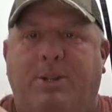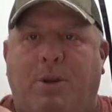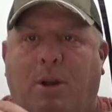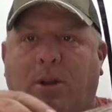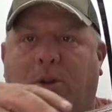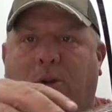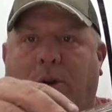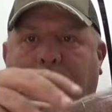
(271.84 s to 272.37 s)

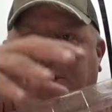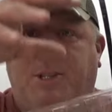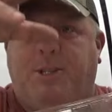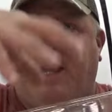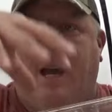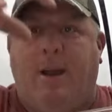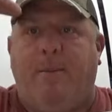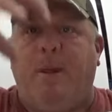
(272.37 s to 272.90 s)
all across the
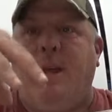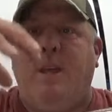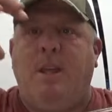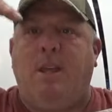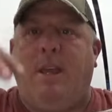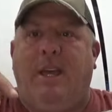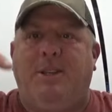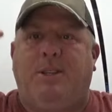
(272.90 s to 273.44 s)
top,
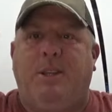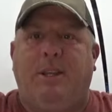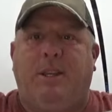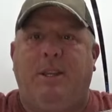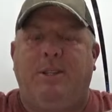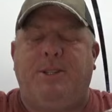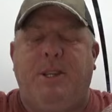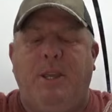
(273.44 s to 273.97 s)
and it's going to
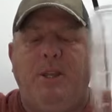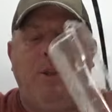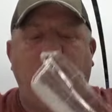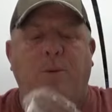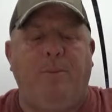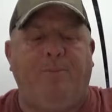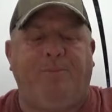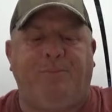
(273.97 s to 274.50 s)

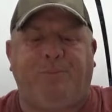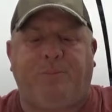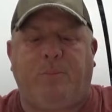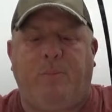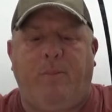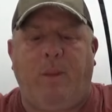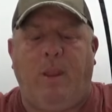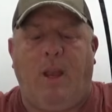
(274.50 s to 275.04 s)
continue
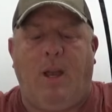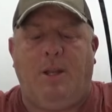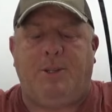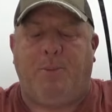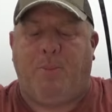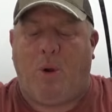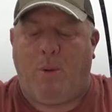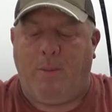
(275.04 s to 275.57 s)

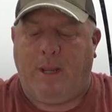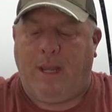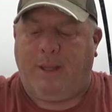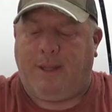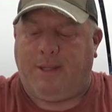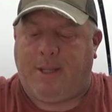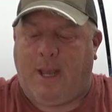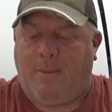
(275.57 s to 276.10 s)
to permeate
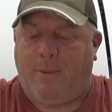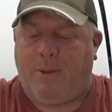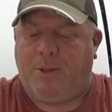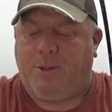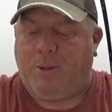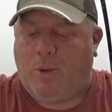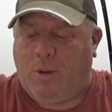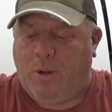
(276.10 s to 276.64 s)
the top of the
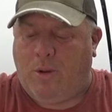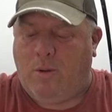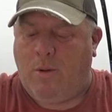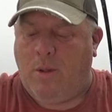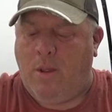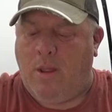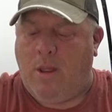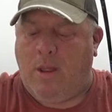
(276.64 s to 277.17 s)
soil.
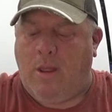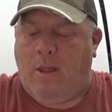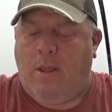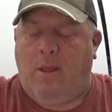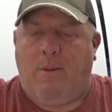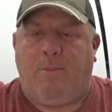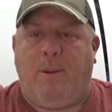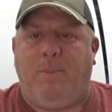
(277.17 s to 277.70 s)

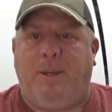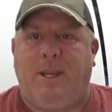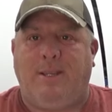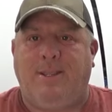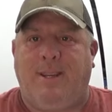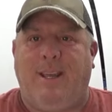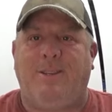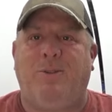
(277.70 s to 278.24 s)
But
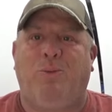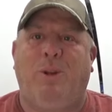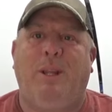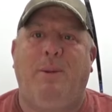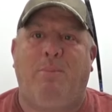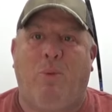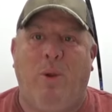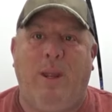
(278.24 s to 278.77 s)
because it doesn't
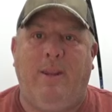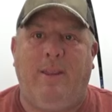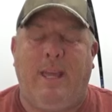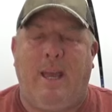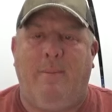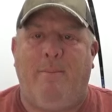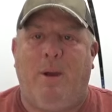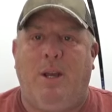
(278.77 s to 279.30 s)
really breathe
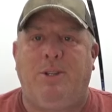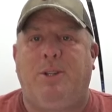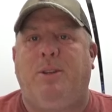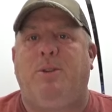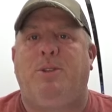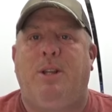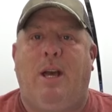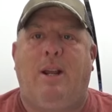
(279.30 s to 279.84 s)
that much and
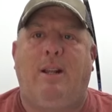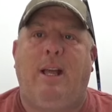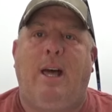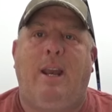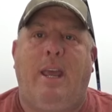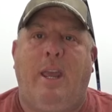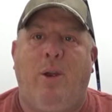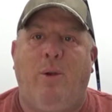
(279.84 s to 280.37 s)
there's not a lot
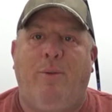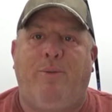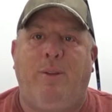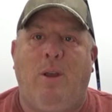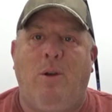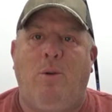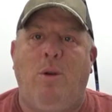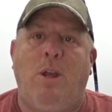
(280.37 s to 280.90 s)
of
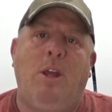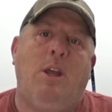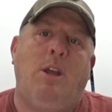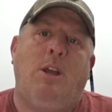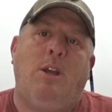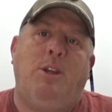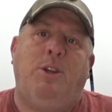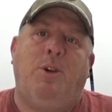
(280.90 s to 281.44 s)
airflow,
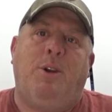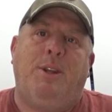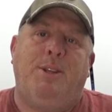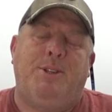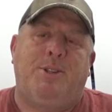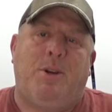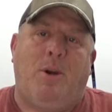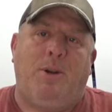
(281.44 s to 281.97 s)
you're going to
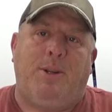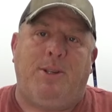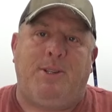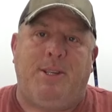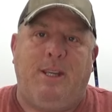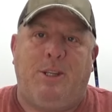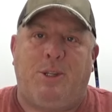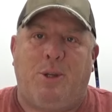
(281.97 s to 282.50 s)
start to
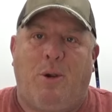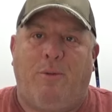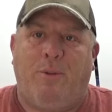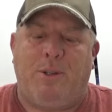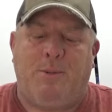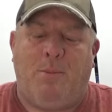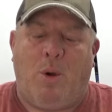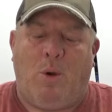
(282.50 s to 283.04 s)
see
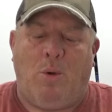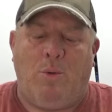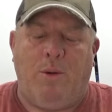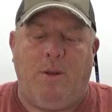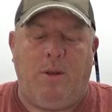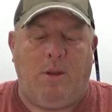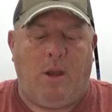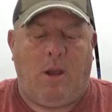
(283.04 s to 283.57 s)
surface mold
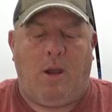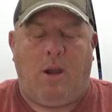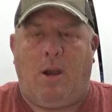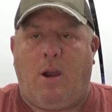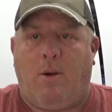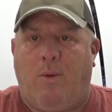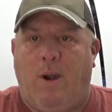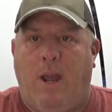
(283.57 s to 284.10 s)

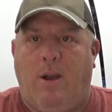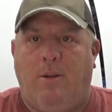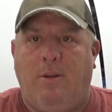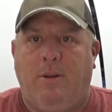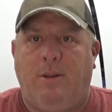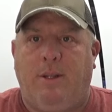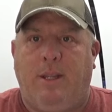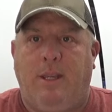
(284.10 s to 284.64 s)

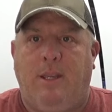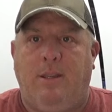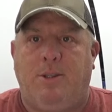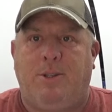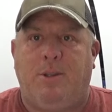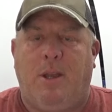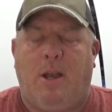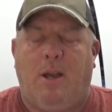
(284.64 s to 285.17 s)
around the
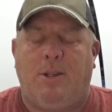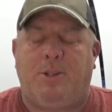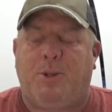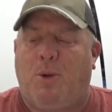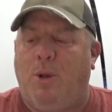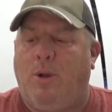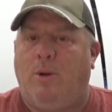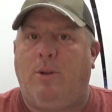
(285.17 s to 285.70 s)

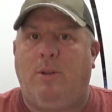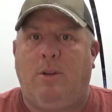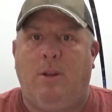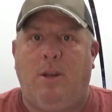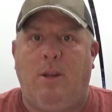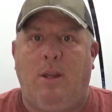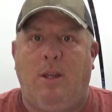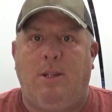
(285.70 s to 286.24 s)
soil
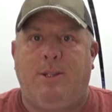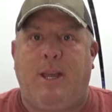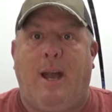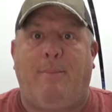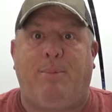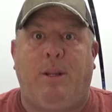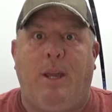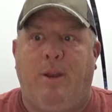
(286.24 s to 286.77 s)

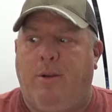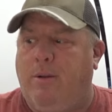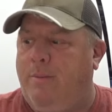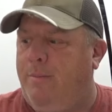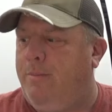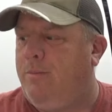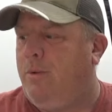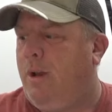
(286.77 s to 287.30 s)
top layer,
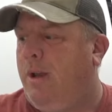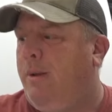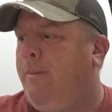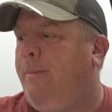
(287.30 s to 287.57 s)
right?